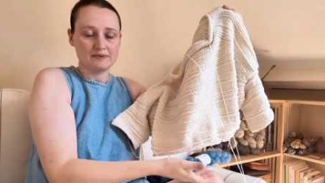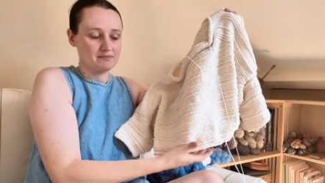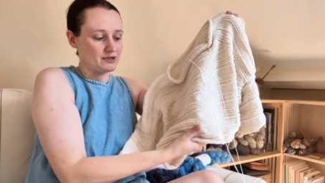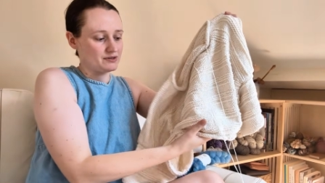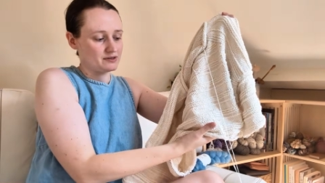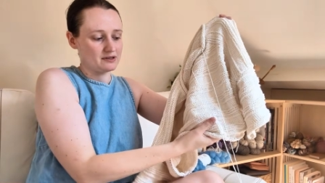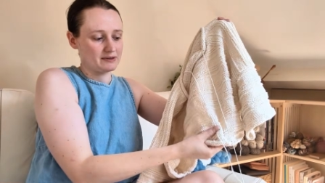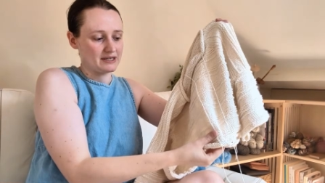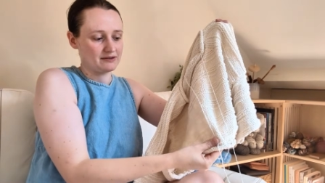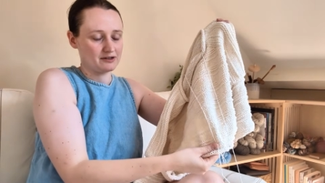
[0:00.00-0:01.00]
most of the
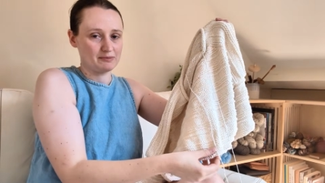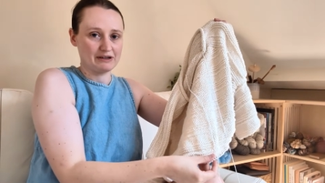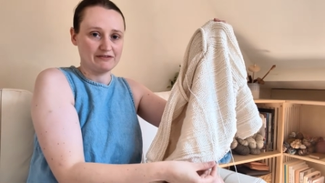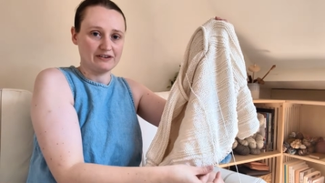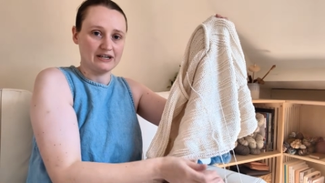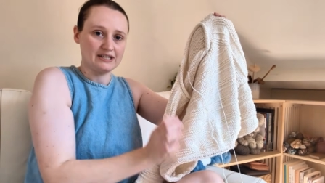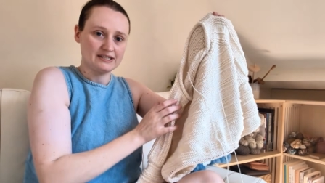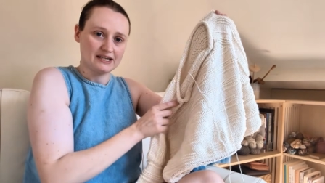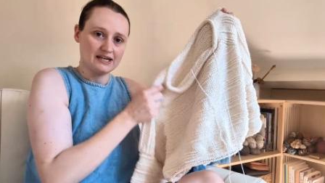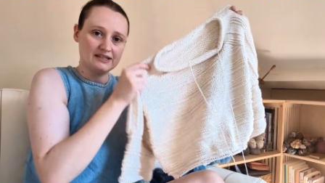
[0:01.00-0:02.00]
way through my
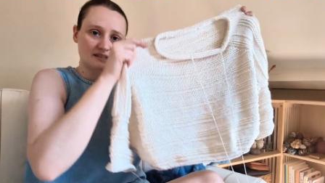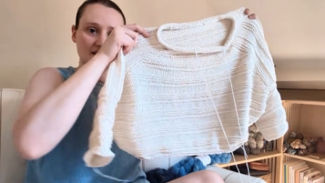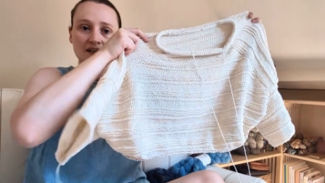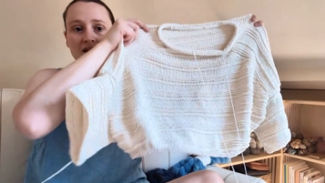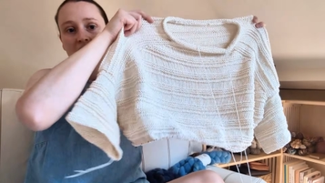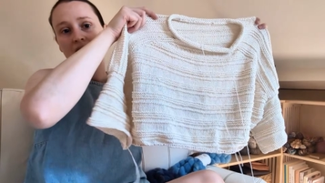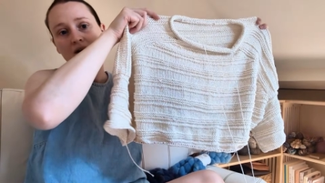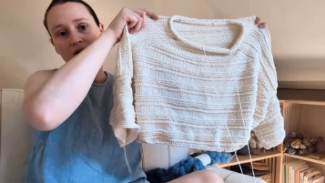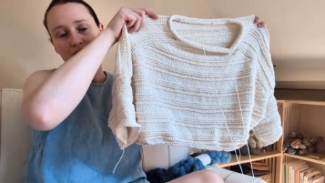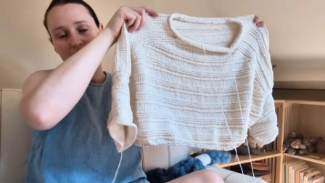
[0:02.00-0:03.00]
first set
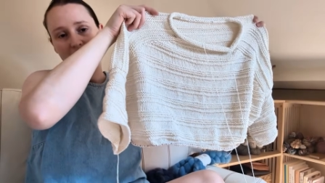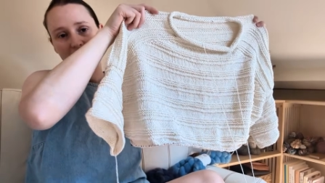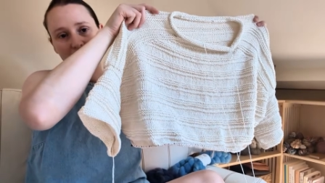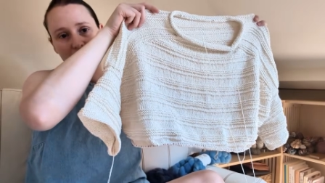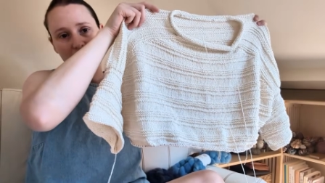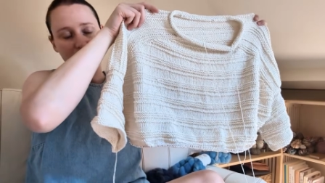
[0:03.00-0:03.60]
of repeats on the